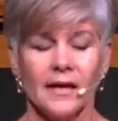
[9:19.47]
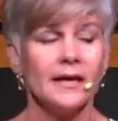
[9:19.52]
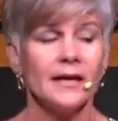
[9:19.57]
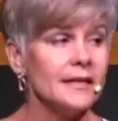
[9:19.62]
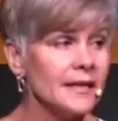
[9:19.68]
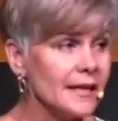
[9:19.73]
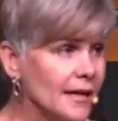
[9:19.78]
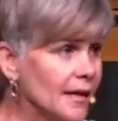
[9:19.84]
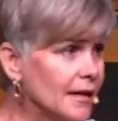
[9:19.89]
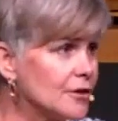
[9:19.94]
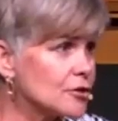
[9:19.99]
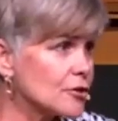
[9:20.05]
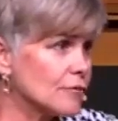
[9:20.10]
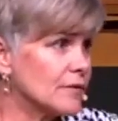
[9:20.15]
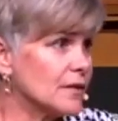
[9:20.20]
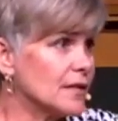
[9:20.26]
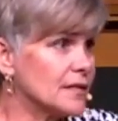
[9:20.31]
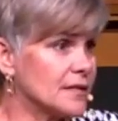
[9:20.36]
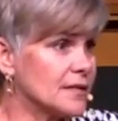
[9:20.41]
In each
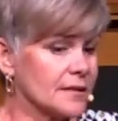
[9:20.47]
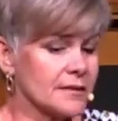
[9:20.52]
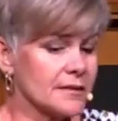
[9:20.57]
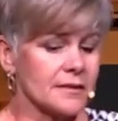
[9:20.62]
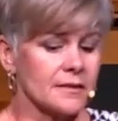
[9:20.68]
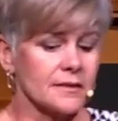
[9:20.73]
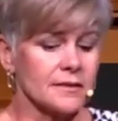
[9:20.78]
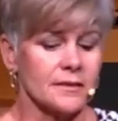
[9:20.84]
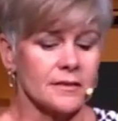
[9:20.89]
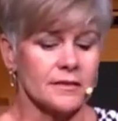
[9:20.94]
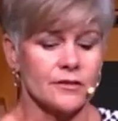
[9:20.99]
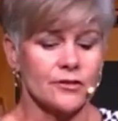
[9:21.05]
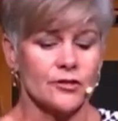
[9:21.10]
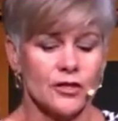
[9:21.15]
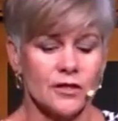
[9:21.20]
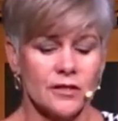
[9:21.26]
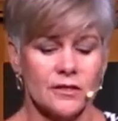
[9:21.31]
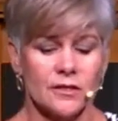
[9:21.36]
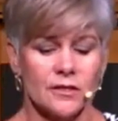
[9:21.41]
of these instances,
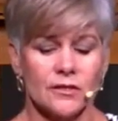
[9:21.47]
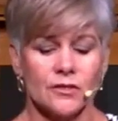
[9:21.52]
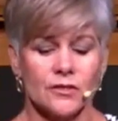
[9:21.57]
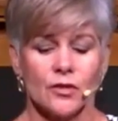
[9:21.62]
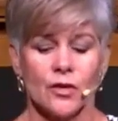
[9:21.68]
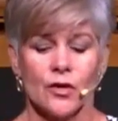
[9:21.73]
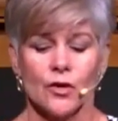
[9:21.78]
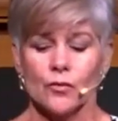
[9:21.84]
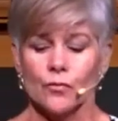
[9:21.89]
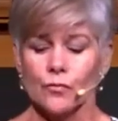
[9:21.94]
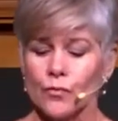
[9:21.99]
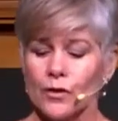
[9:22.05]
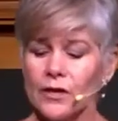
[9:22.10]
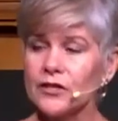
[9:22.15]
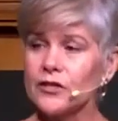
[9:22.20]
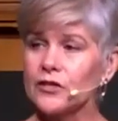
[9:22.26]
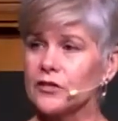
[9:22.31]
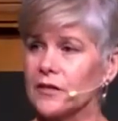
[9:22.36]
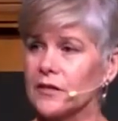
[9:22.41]
Jesus
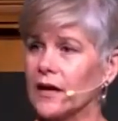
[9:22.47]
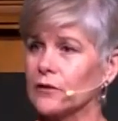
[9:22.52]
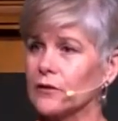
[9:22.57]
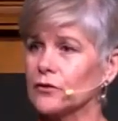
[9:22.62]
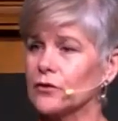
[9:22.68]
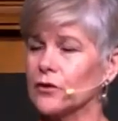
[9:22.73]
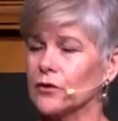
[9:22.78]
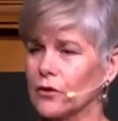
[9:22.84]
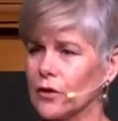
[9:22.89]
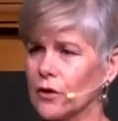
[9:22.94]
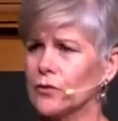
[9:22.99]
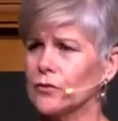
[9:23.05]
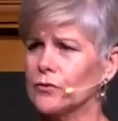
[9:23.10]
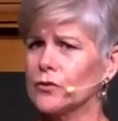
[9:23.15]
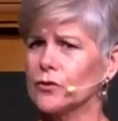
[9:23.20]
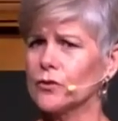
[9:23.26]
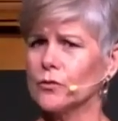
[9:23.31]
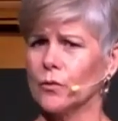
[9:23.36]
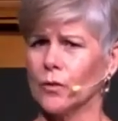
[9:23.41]
reaches out to
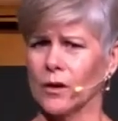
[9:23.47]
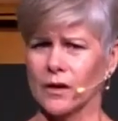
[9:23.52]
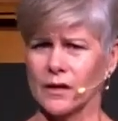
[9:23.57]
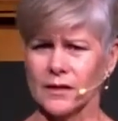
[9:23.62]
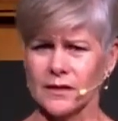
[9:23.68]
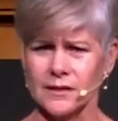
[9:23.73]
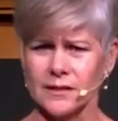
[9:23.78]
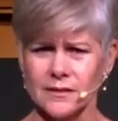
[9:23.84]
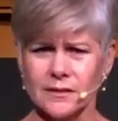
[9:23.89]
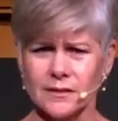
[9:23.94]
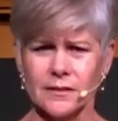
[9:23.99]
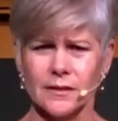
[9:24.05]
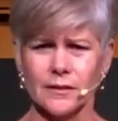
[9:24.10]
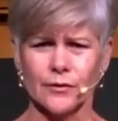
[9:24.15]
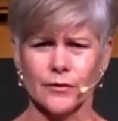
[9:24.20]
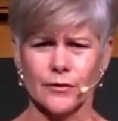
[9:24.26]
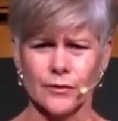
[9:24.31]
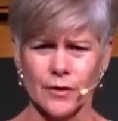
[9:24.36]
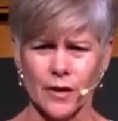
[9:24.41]
those who are
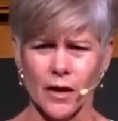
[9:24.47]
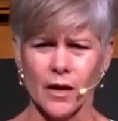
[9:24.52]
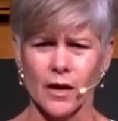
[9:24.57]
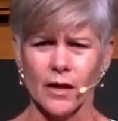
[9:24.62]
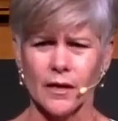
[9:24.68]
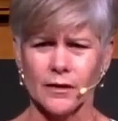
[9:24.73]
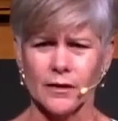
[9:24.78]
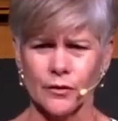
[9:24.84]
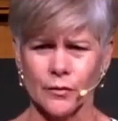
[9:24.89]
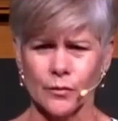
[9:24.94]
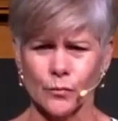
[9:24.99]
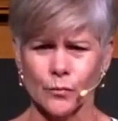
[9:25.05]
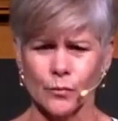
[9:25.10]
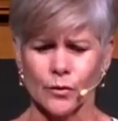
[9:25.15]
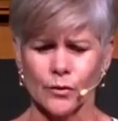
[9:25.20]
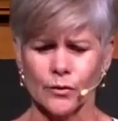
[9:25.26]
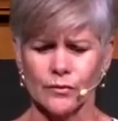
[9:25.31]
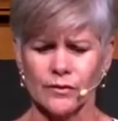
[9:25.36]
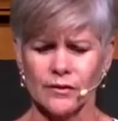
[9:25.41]
considered
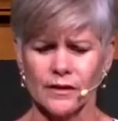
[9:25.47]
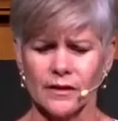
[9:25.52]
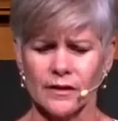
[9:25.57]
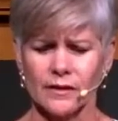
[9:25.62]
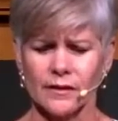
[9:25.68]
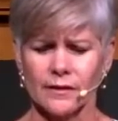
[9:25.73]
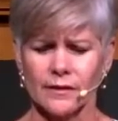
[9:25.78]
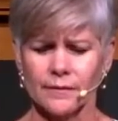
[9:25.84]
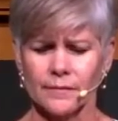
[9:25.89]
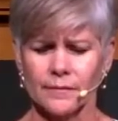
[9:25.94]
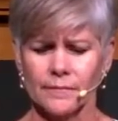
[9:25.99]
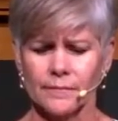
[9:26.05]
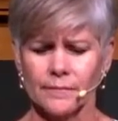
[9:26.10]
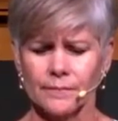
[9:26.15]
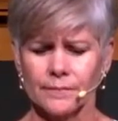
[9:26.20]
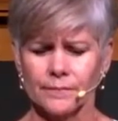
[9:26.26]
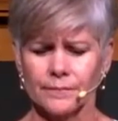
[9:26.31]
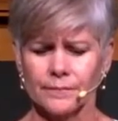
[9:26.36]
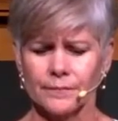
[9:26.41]
unworthy,
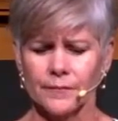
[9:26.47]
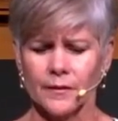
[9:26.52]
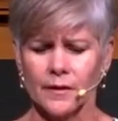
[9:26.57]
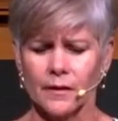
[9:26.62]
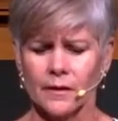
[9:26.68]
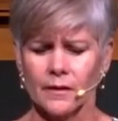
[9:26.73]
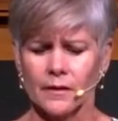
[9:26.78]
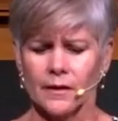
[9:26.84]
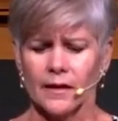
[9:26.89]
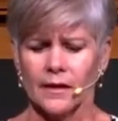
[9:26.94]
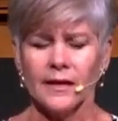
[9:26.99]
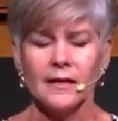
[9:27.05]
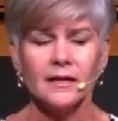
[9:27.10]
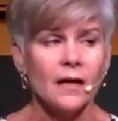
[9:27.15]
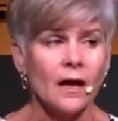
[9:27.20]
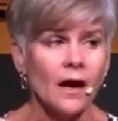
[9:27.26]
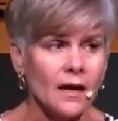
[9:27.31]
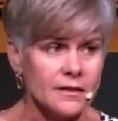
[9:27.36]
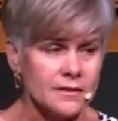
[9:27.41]

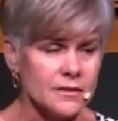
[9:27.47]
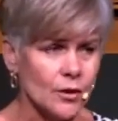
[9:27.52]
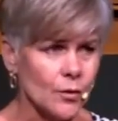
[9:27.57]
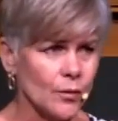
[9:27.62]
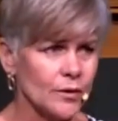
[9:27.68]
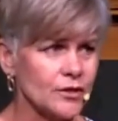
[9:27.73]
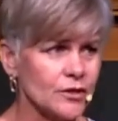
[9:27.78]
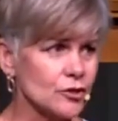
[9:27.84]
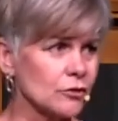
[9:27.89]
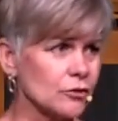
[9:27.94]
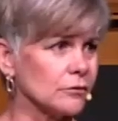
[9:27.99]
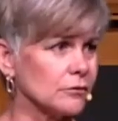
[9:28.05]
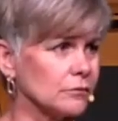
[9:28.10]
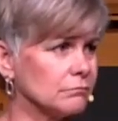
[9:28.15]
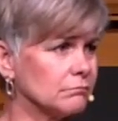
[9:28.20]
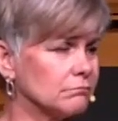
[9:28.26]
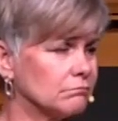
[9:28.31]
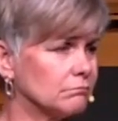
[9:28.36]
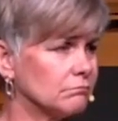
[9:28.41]
inconsequential,